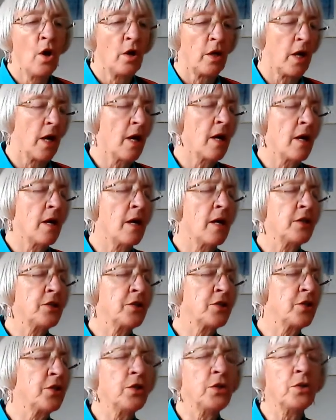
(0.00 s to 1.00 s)

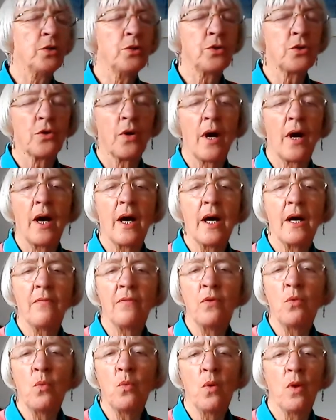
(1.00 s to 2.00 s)
Yes, you try
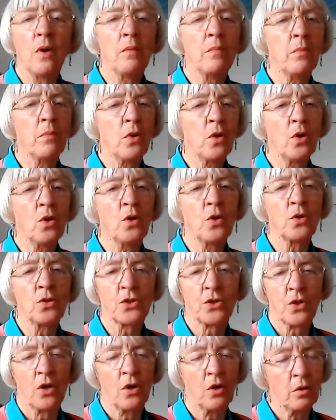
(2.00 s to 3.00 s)
for one more
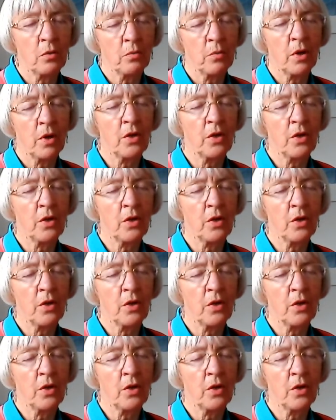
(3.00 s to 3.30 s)
song,